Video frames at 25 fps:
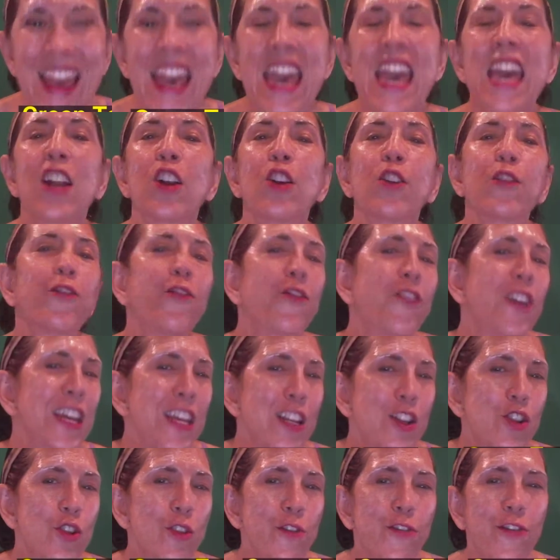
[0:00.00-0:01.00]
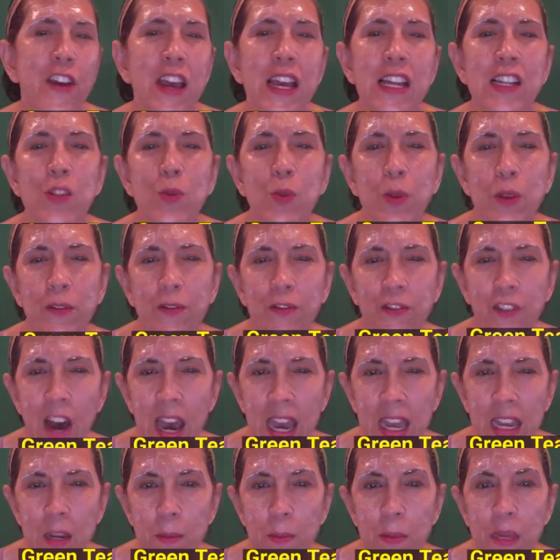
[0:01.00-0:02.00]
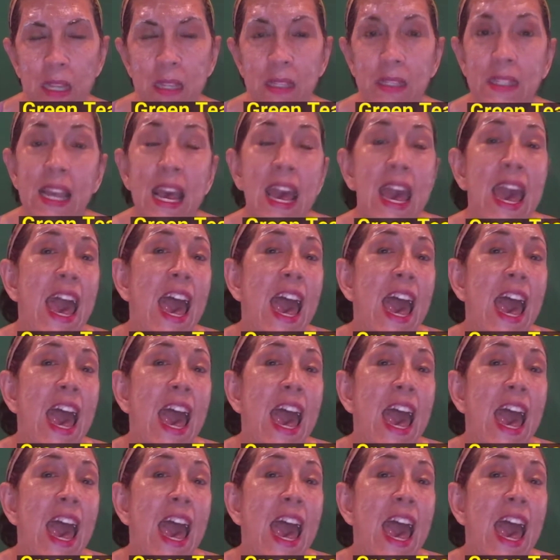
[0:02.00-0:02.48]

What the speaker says: It'll feed your face with vitamins